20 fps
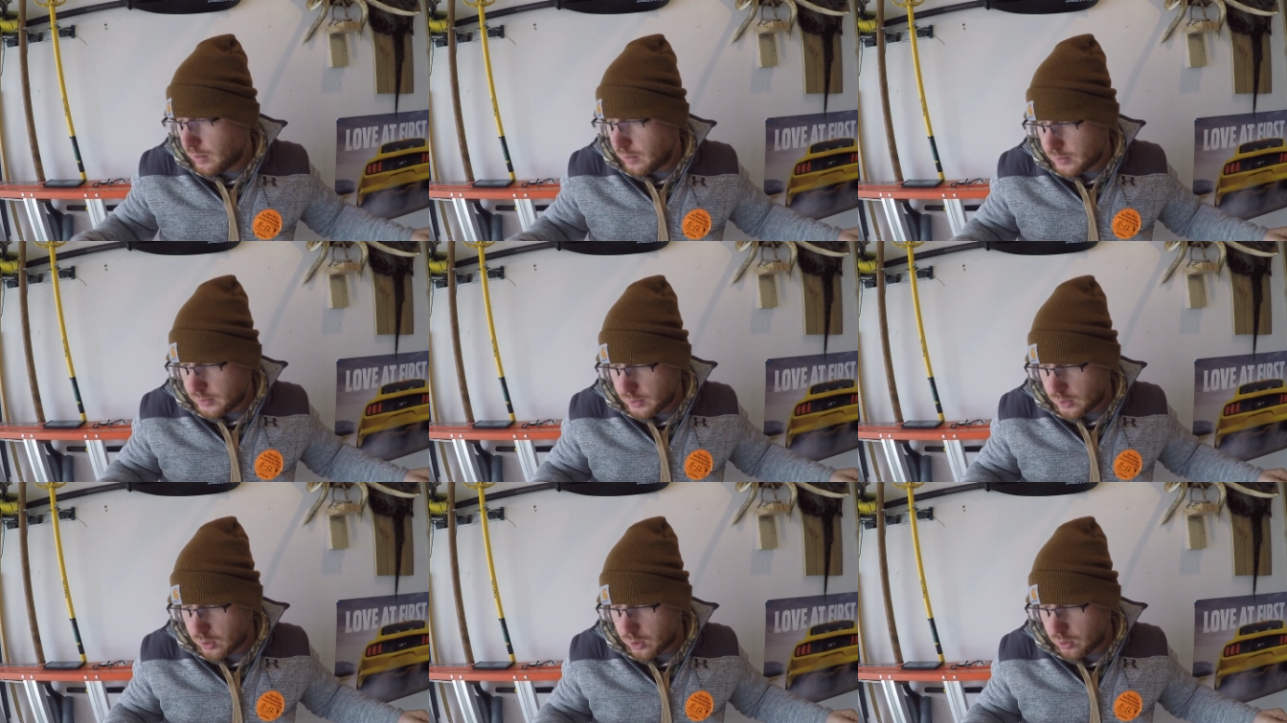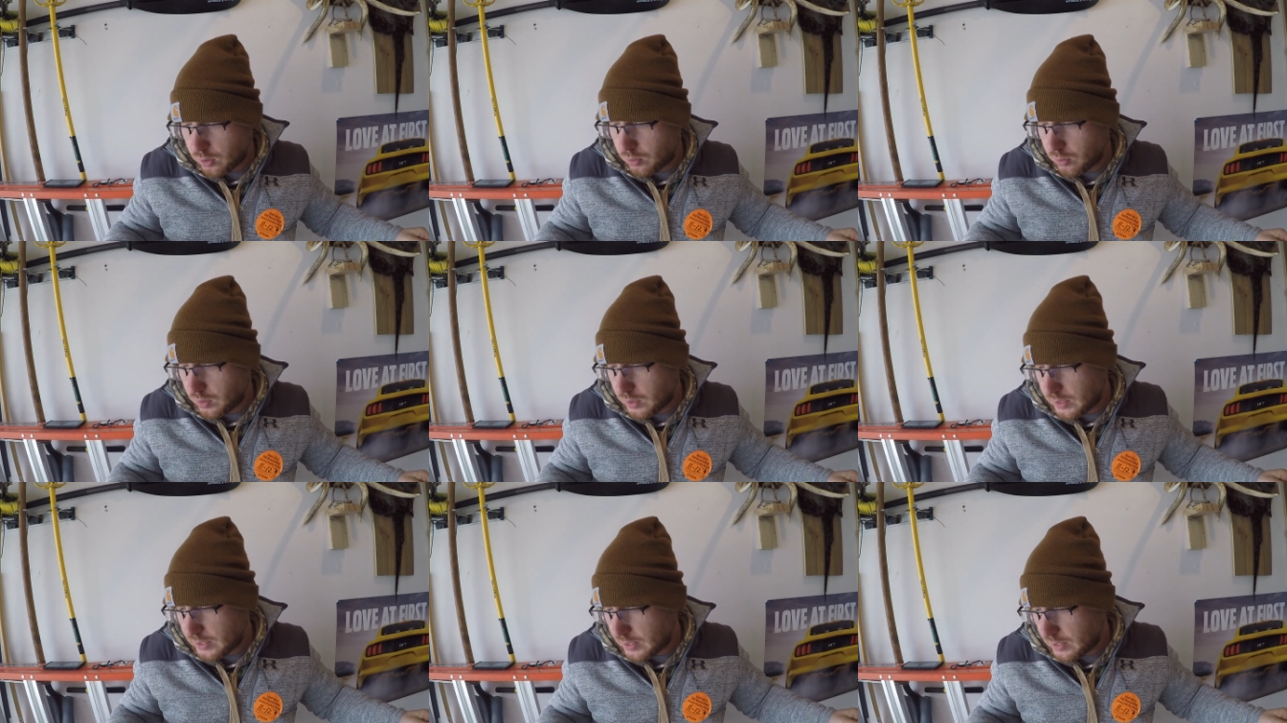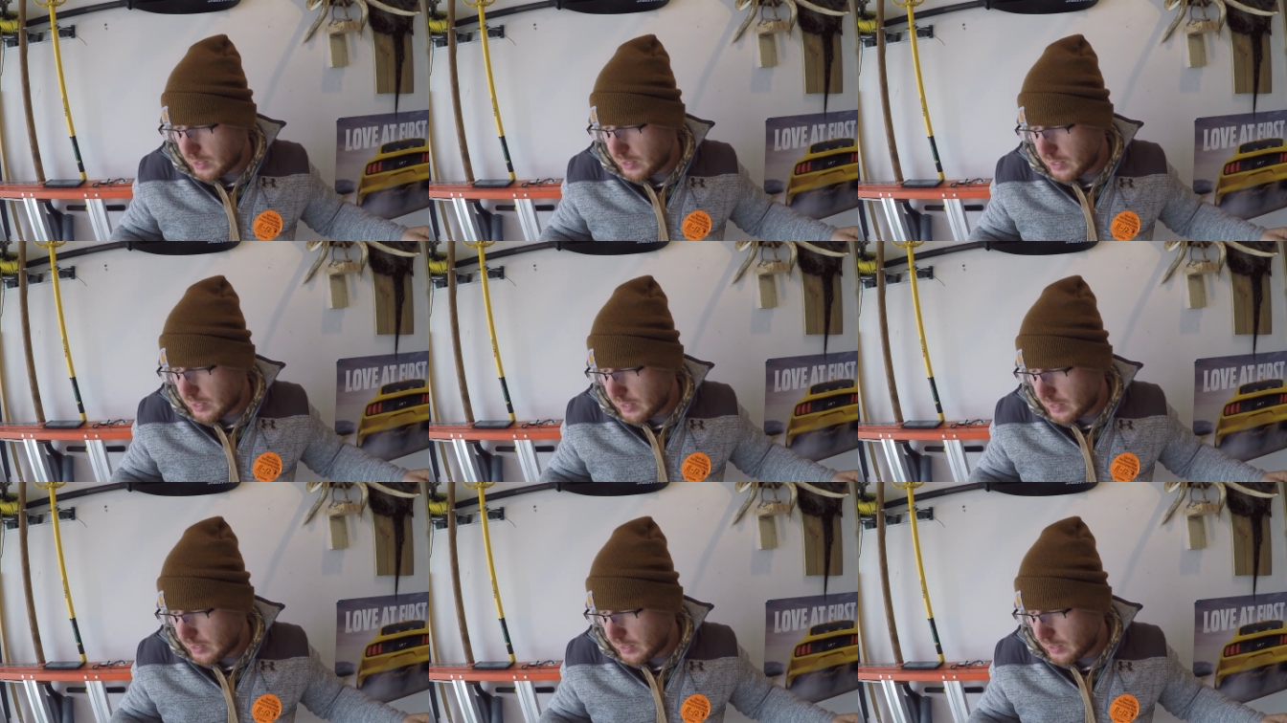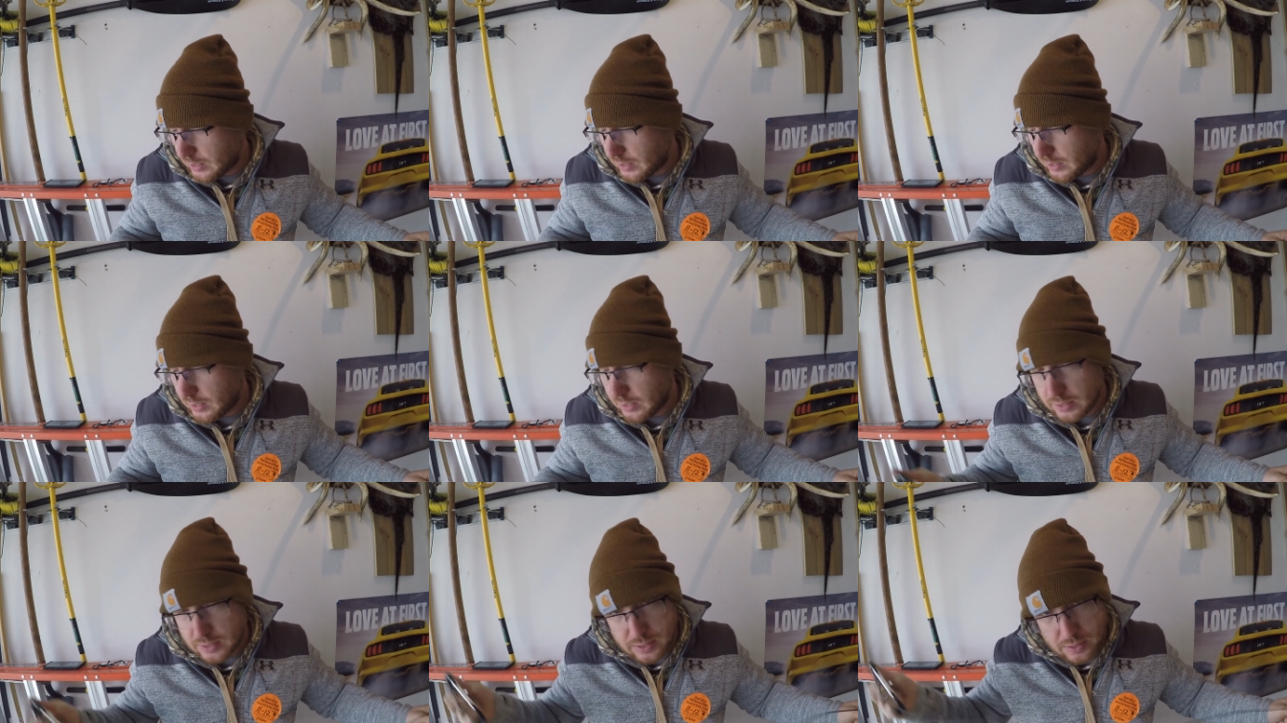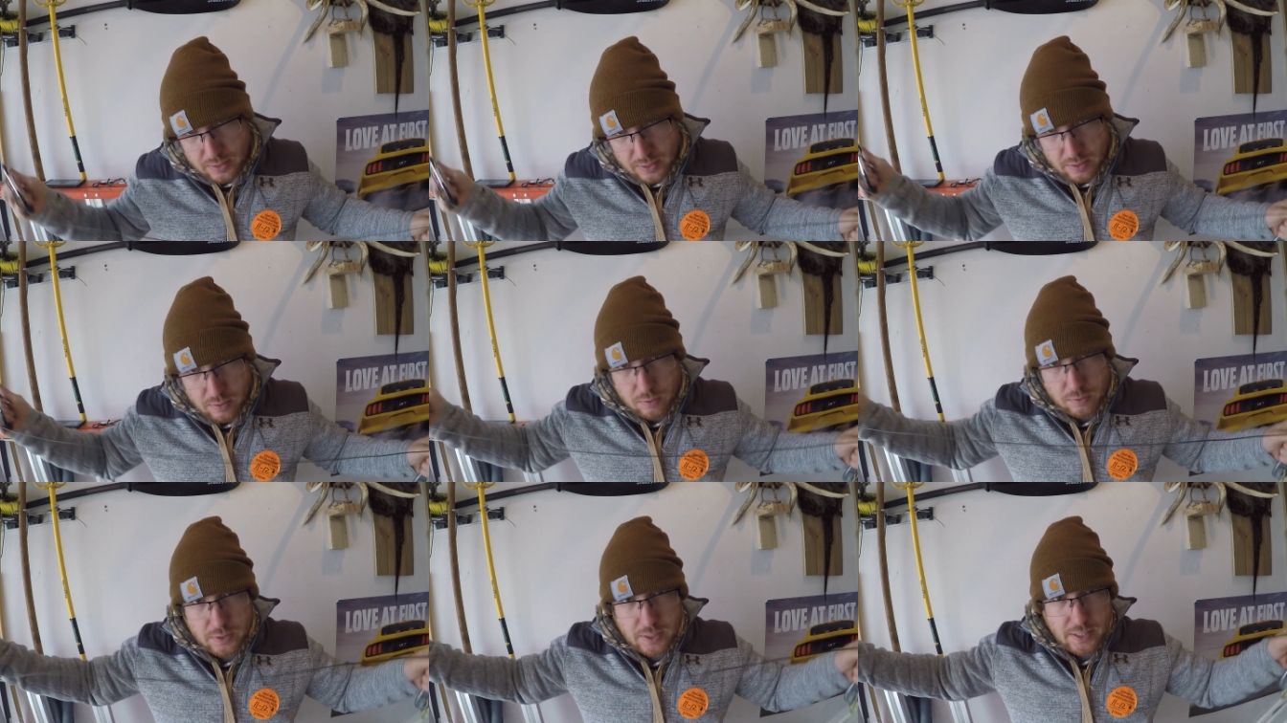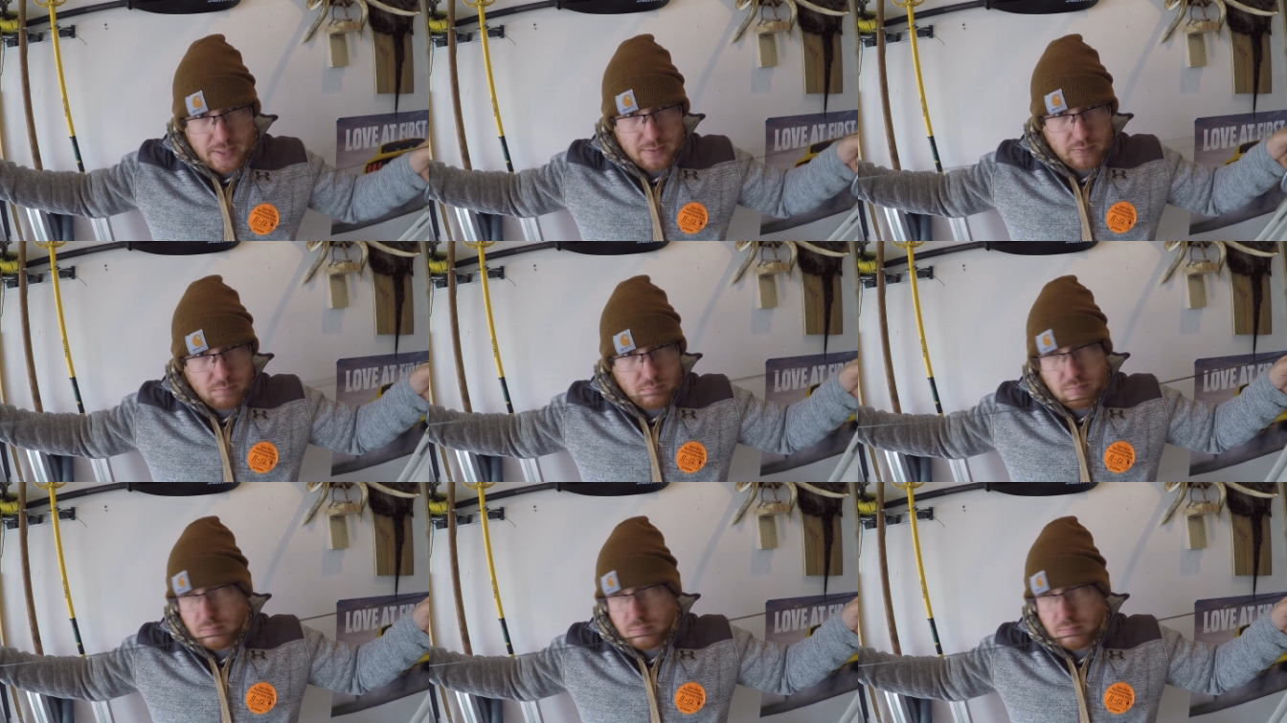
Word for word: So you still gotta hold on.